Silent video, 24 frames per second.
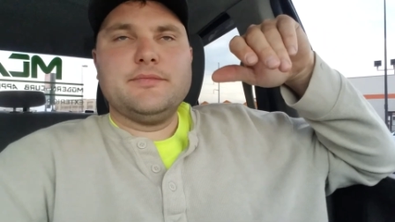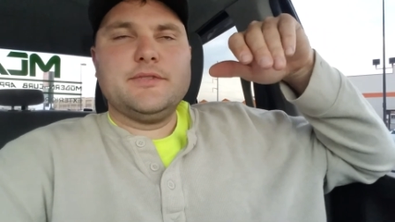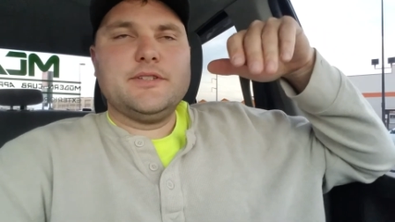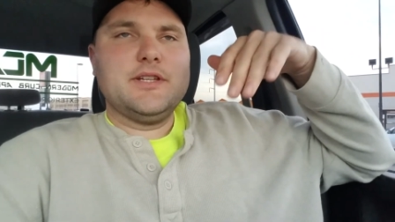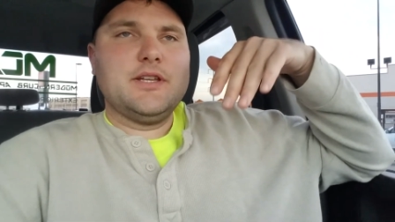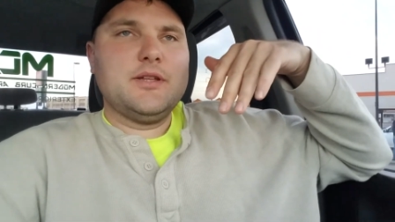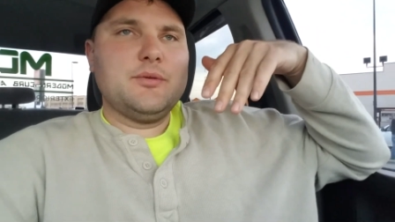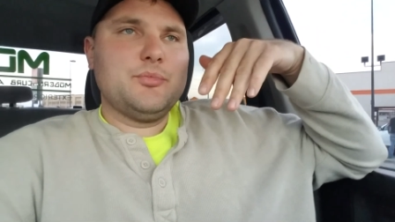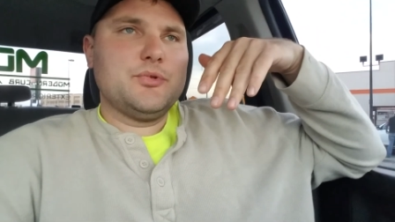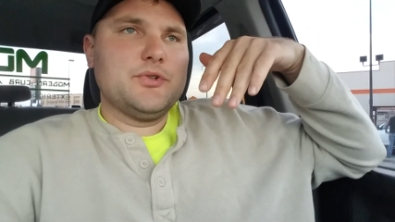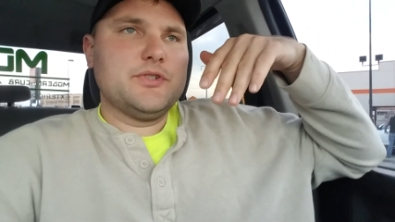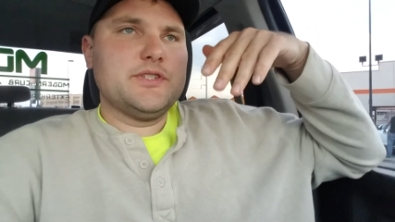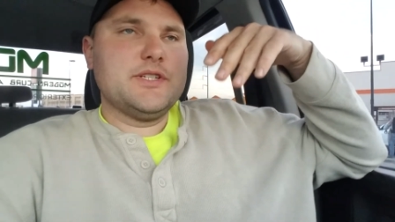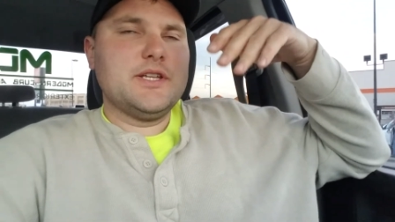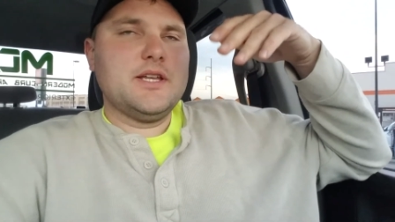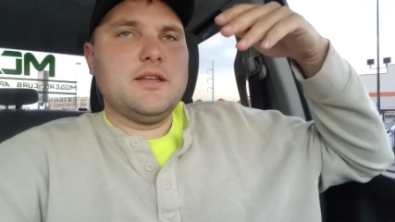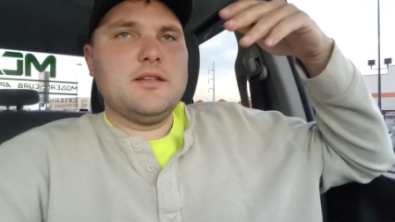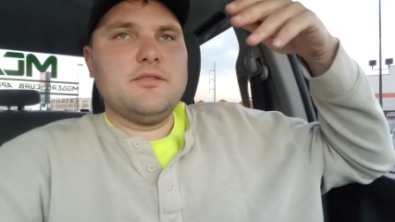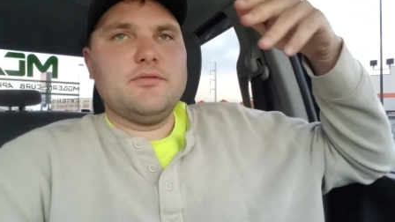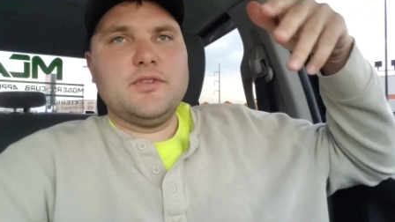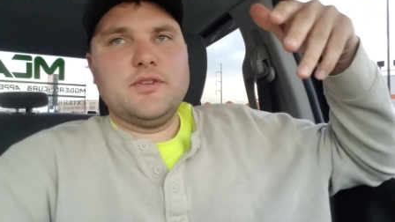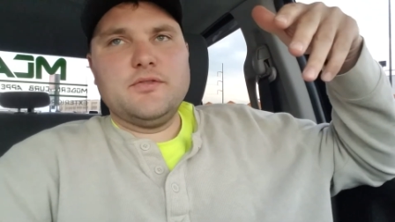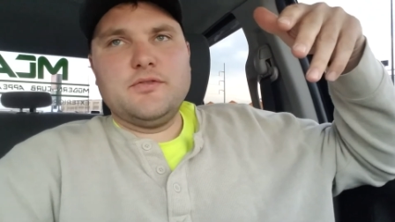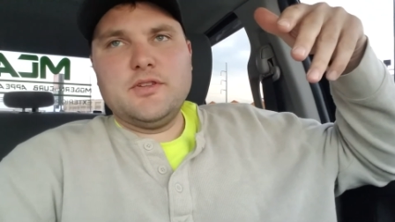
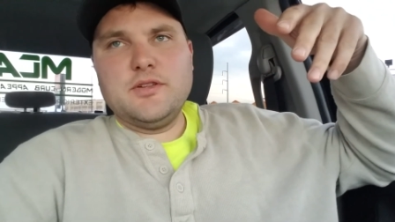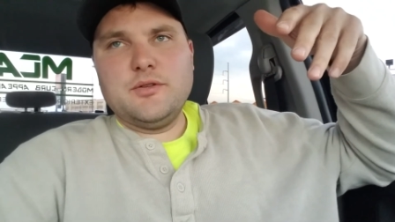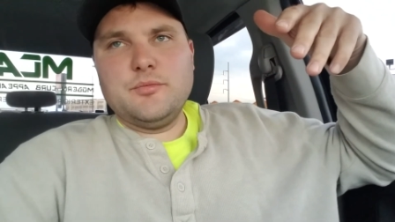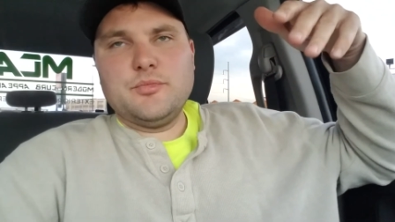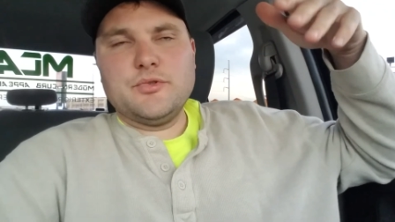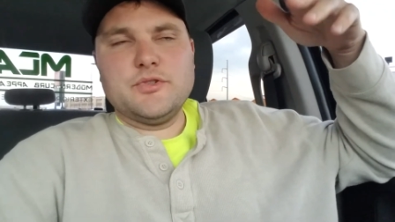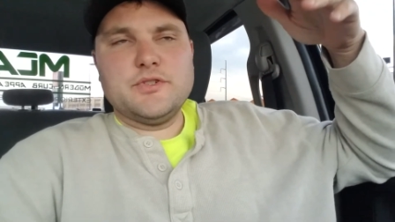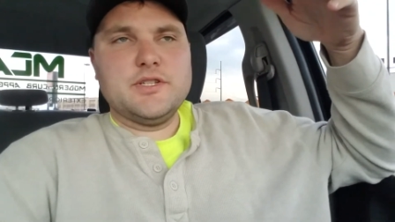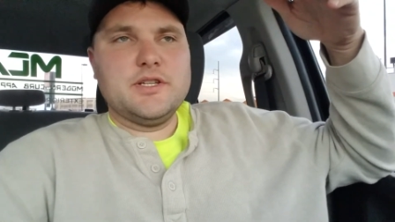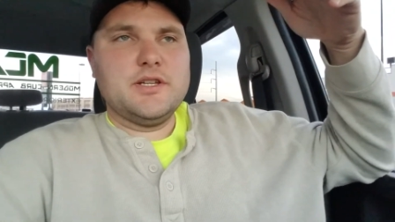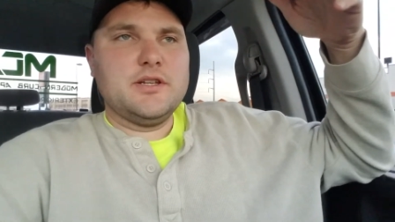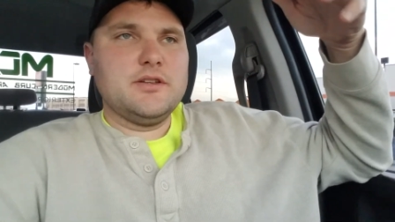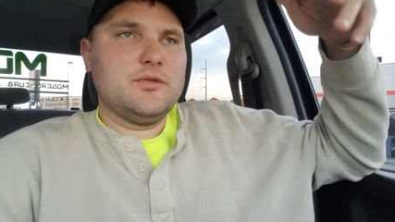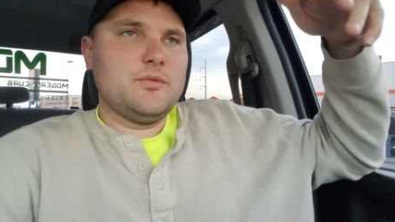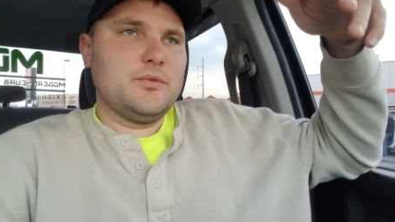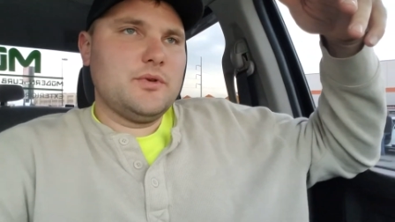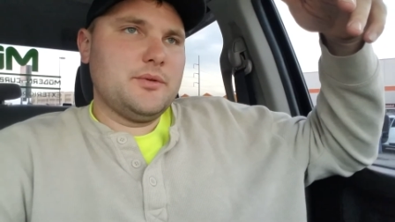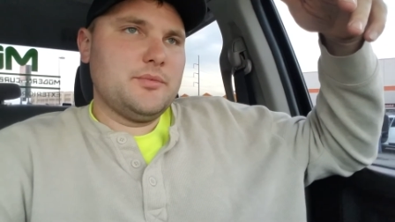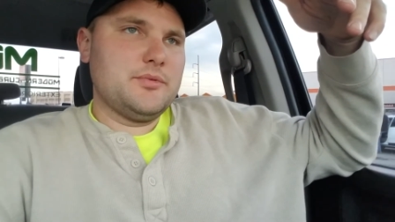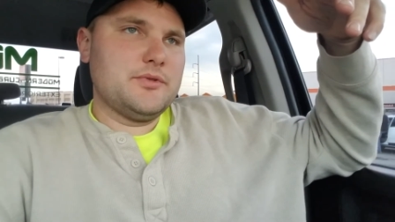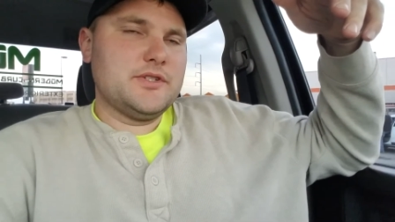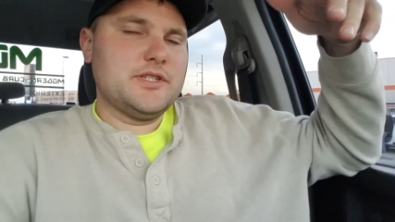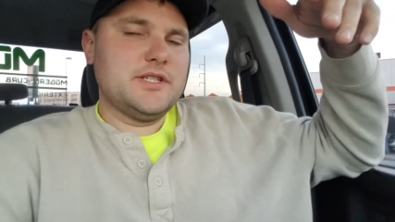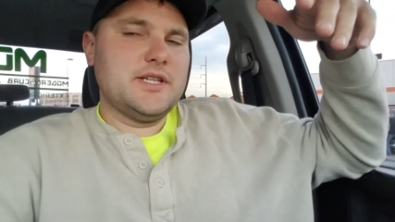10%, 15%,
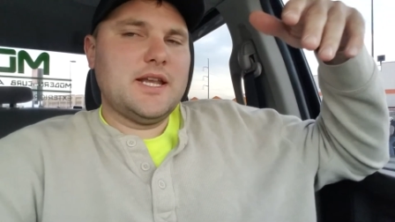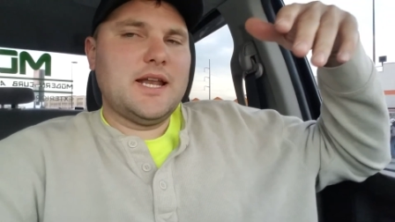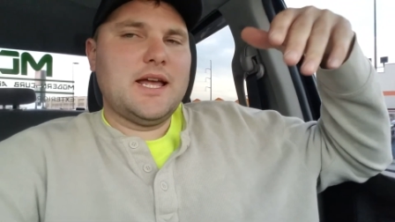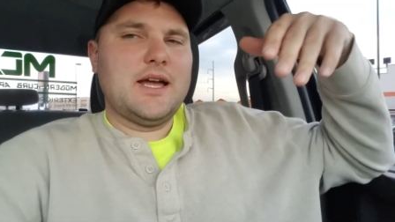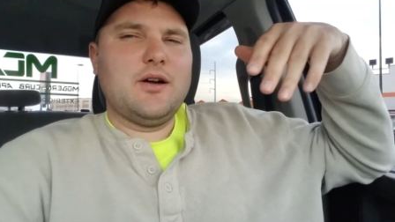20%,